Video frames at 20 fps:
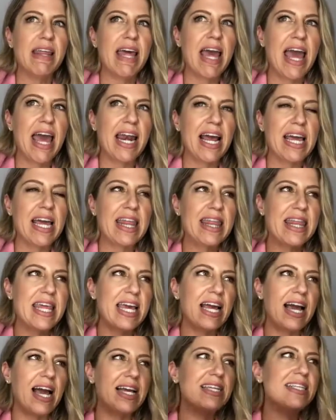and I
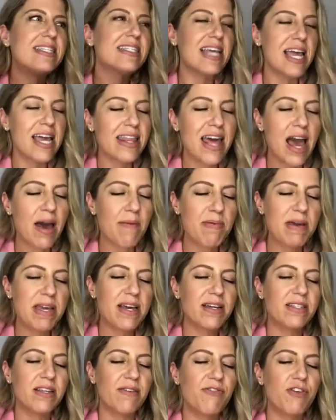think I say that
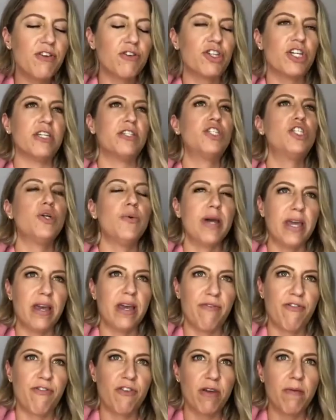because if you're just doing it
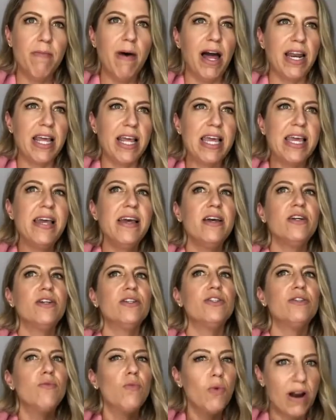for the money,
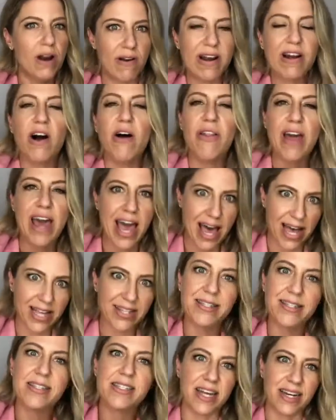wearing all the
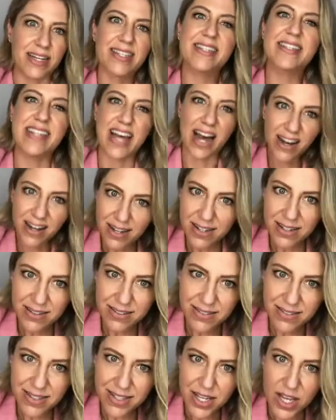hats is going to suck.
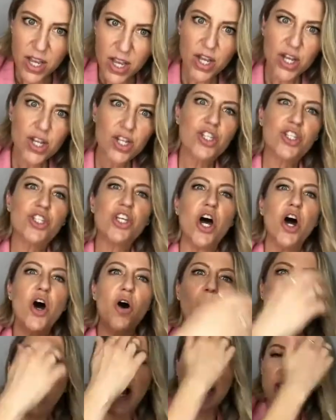
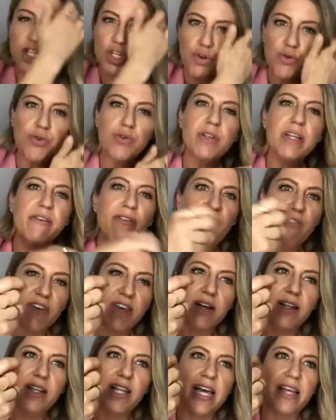So I truly
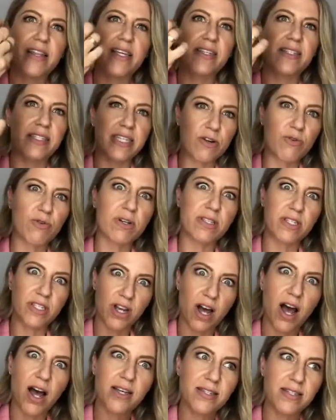feel like the secret
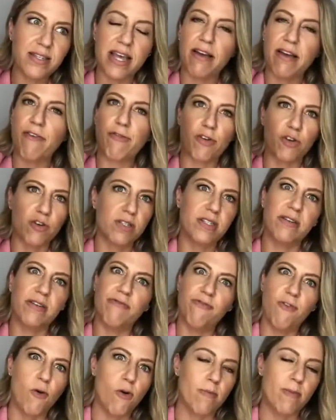sauce, like first and
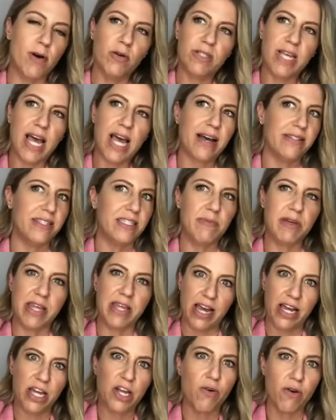foremost, has to be
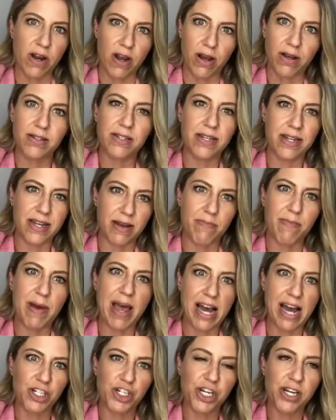that curiosity and
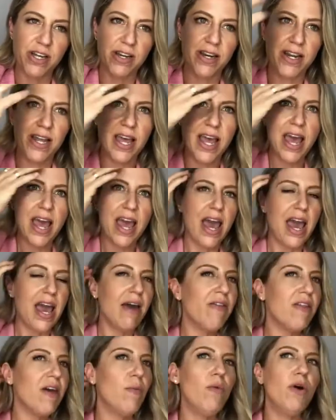passion.
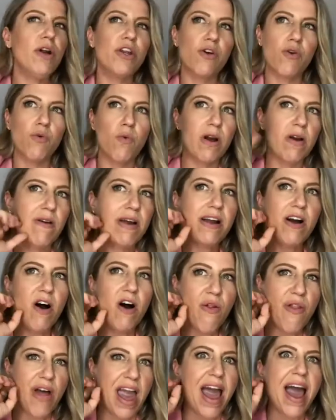And then when you're wearing
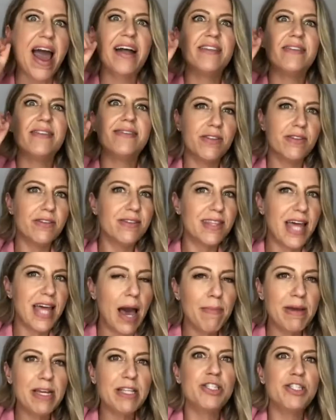all the hats,
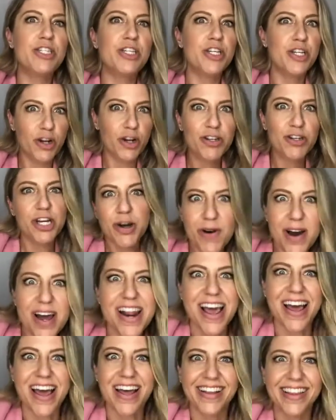that means you're doing
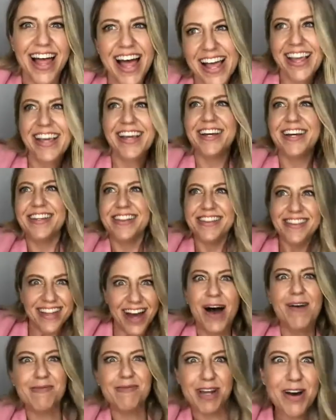it. Like,
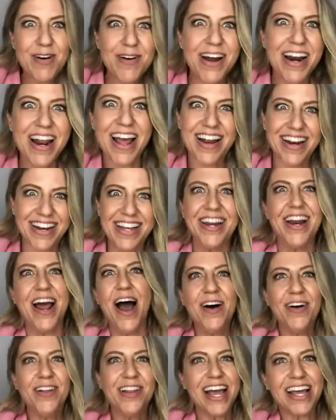I'm doing it,
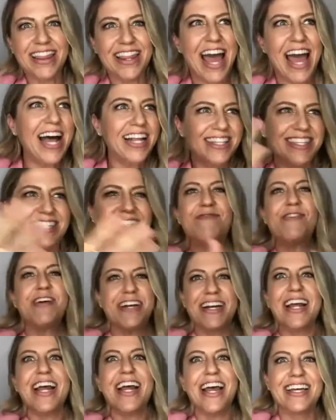like that's what
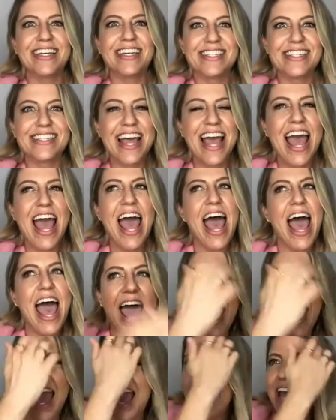it is.
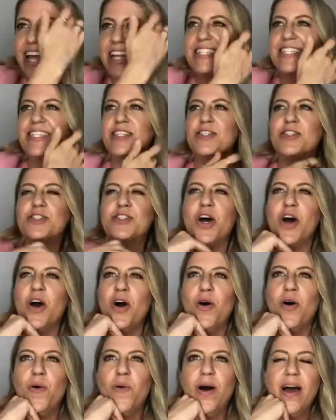And
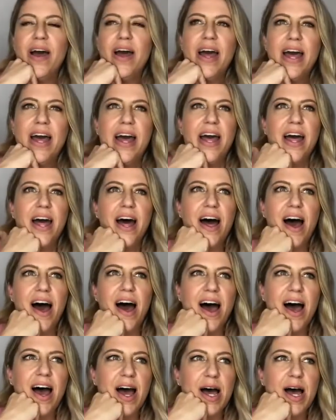so
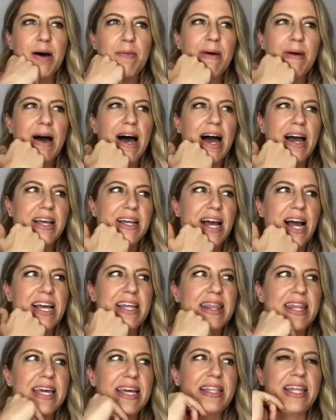I
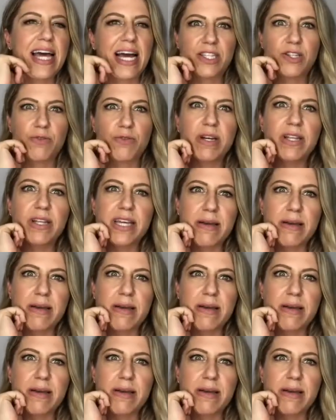think that's really